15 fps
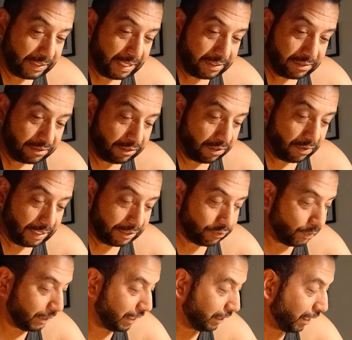that's
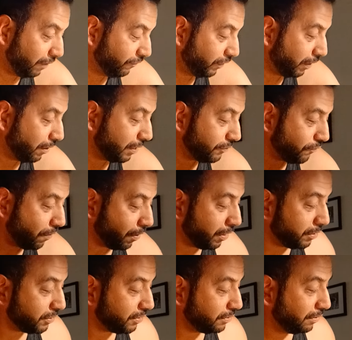what they left there as far
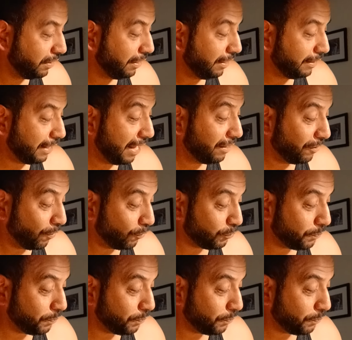as that goes.